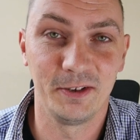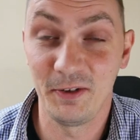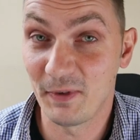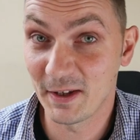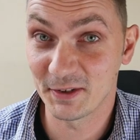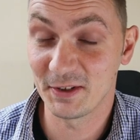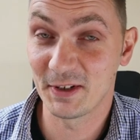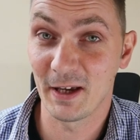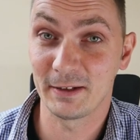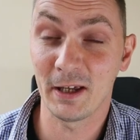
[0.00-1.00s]
defenses
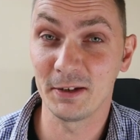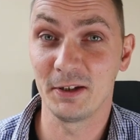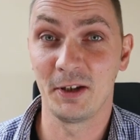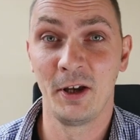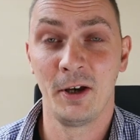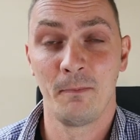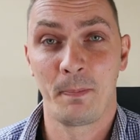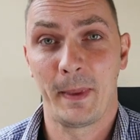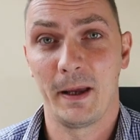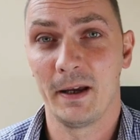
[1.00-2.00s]
they attended.
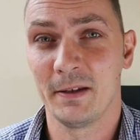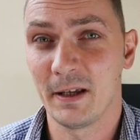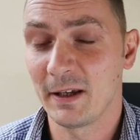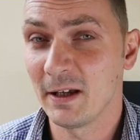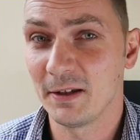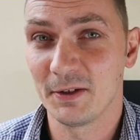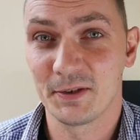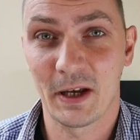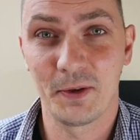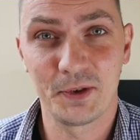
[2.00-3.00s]
And again,
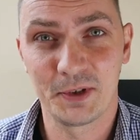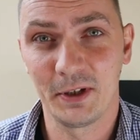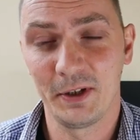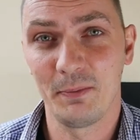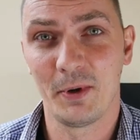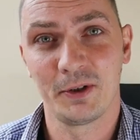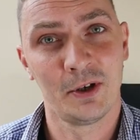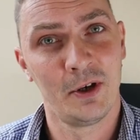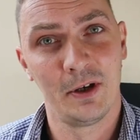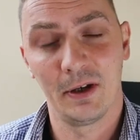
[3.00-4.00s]
sounds silly,
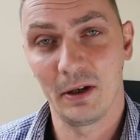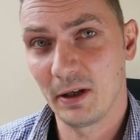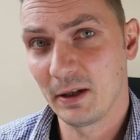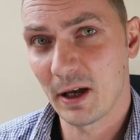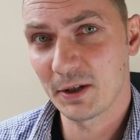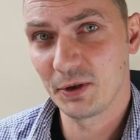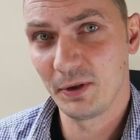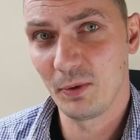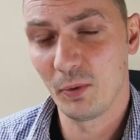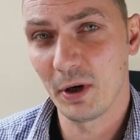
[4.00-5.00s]
but it
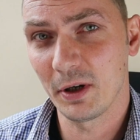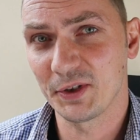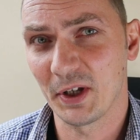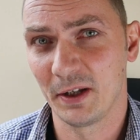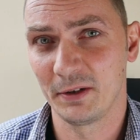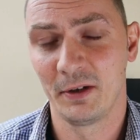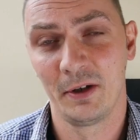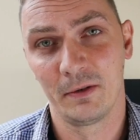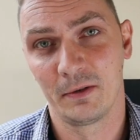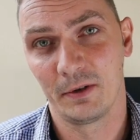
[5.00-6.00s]
actually works. And
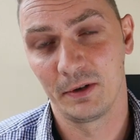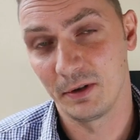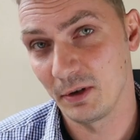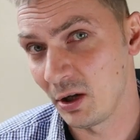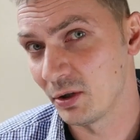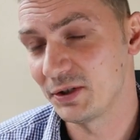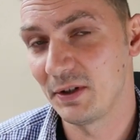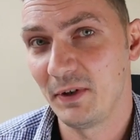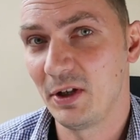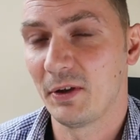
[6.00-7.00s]
here is
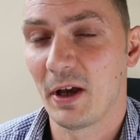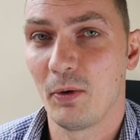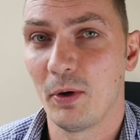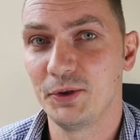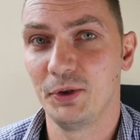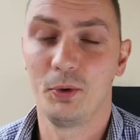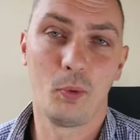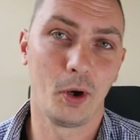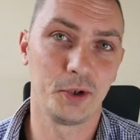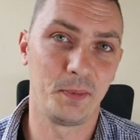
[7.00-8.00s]
the video that I want you to
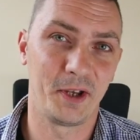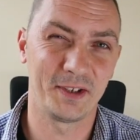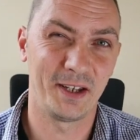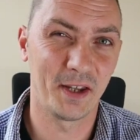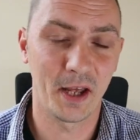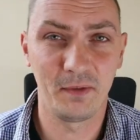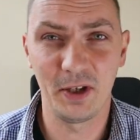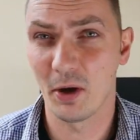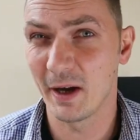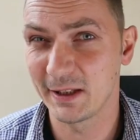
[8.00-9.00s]
watch, because in that
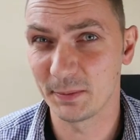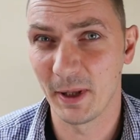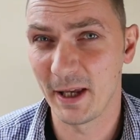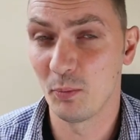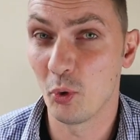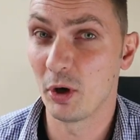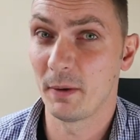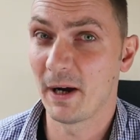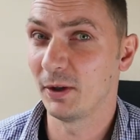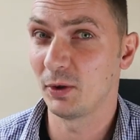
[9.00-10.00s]
video I explain more
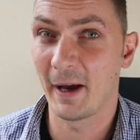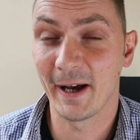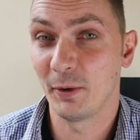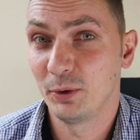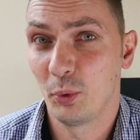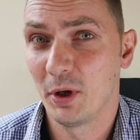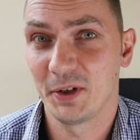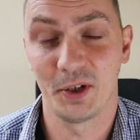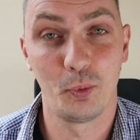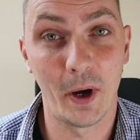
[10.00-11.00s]
about how it
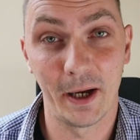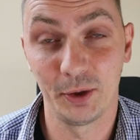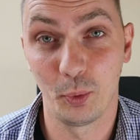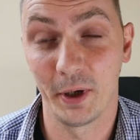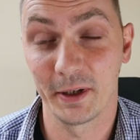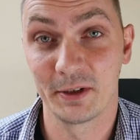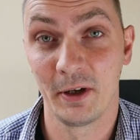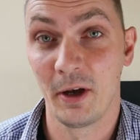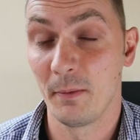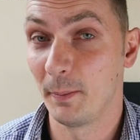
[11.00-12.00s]
works and why it works.
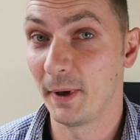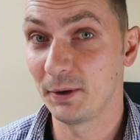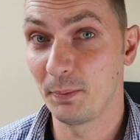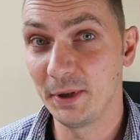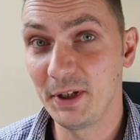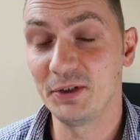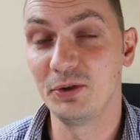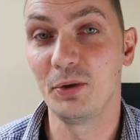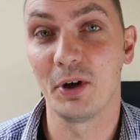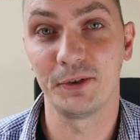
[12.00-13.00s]
But please
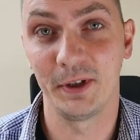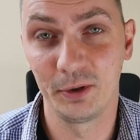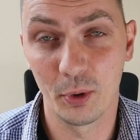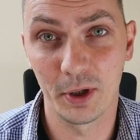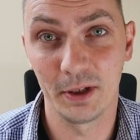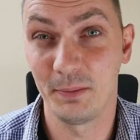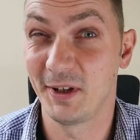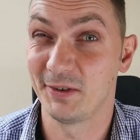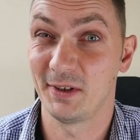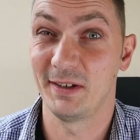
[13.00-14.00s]
do not ignore it,
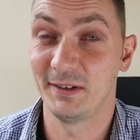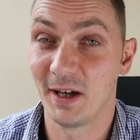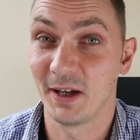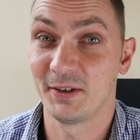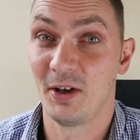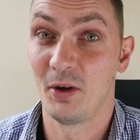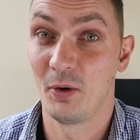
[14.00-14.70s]
because it does